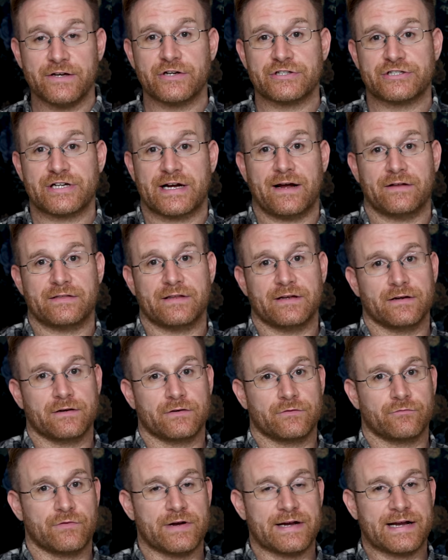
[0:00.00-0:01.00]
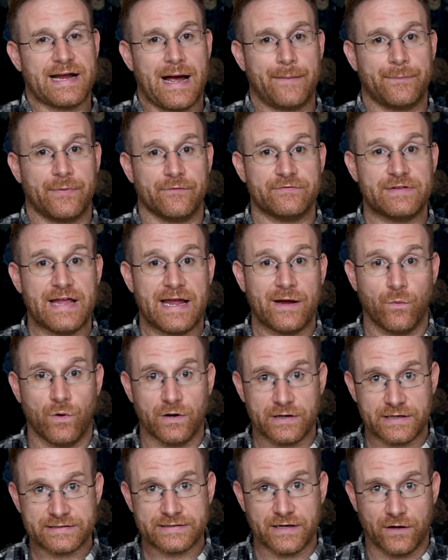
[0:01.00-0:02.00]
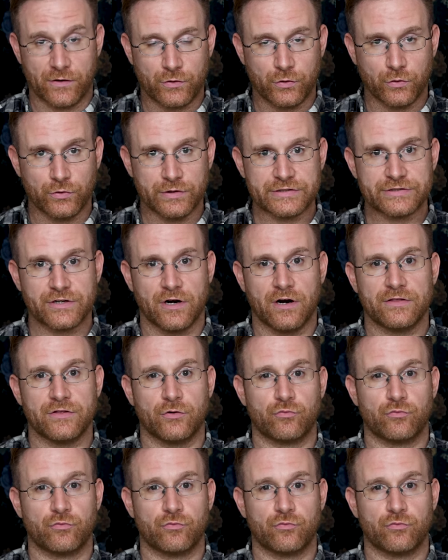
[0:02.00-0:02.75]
You can check out the recap of day one to see how cool these are.